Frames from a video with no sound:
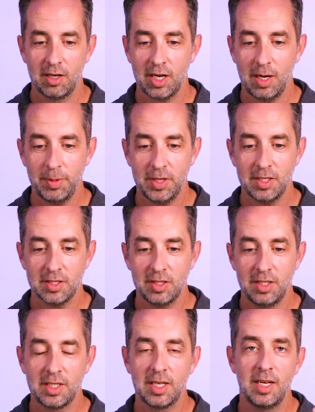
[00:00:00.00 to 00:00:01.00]
Copy this
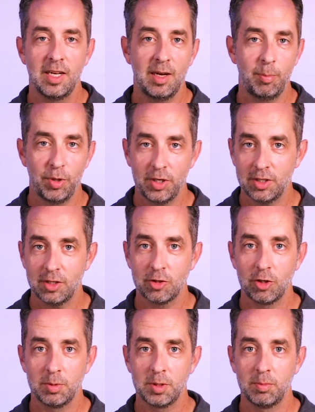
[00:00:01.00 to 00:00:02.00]
link, I'll put it in the
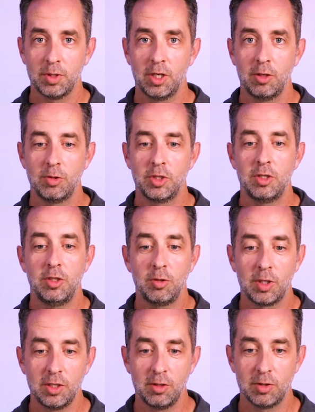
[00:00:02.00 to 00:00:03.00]
description below so you
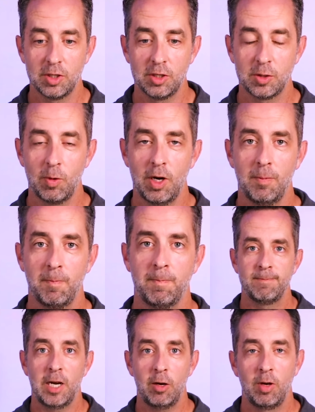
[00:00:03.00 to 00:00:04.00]
can use it as well.
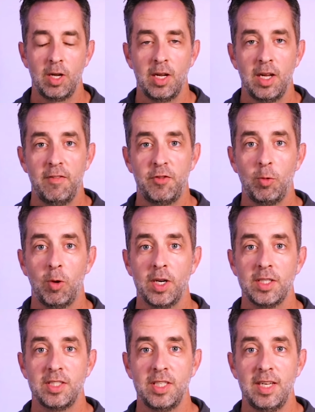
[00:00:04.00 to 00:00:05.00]
Now, if you want
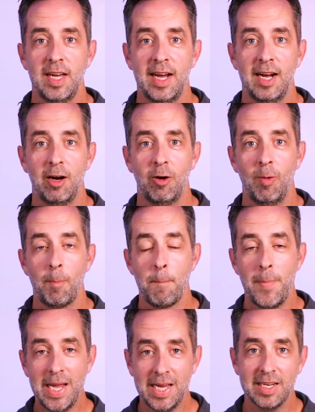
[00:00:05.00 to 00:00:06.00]
to see how
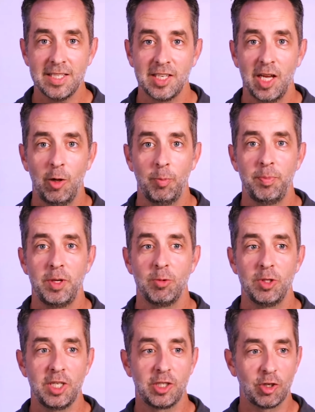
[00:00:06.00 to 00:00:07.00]
Man has helped me
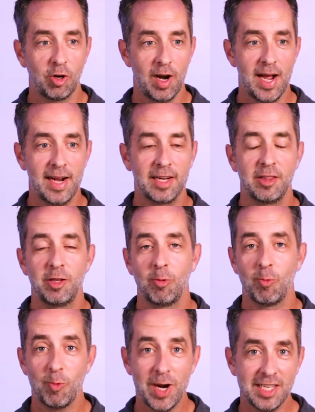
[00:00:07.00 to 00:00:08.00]
really crack the
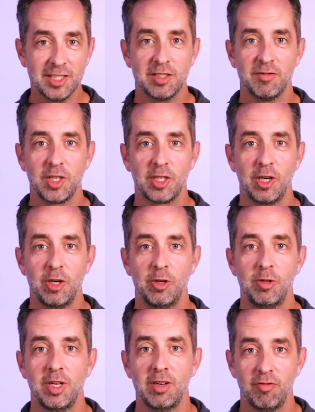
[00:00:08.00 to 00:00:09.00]
rest of the
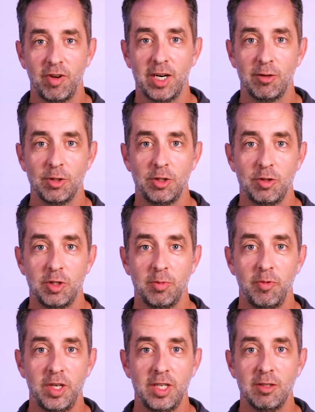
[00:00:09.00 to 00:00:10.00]
code of viral YouTube
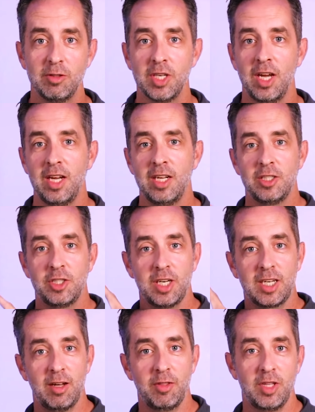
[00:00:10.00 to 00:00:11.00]
videos,
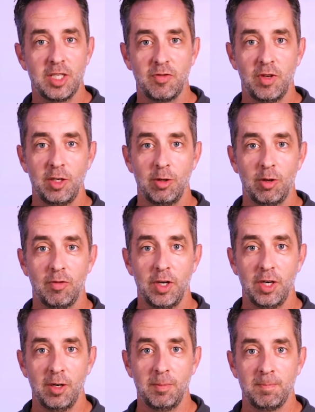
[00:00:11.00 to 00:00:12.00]
check out this video over
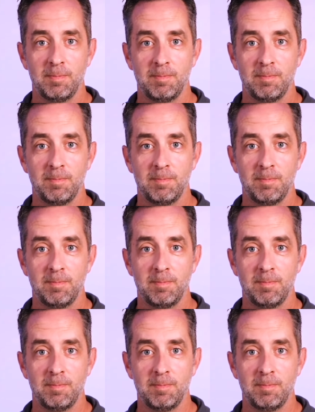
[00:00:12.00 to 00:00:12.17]
here.